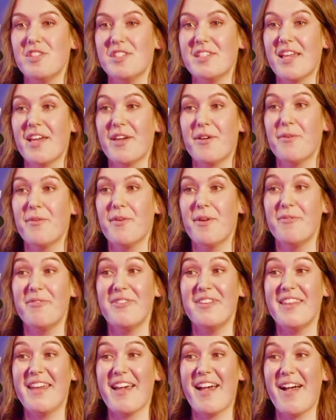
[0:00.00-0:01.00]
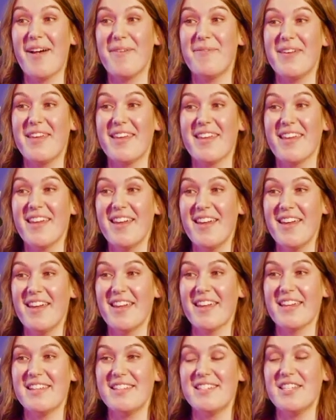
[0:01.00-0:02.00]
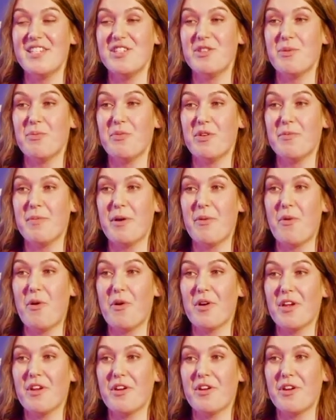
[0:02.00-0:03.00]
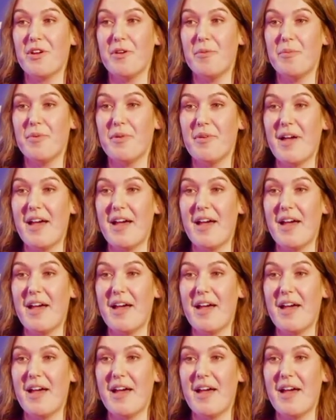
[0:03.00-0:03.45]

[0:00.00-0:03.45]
now I'm really happy continuing with my walking group.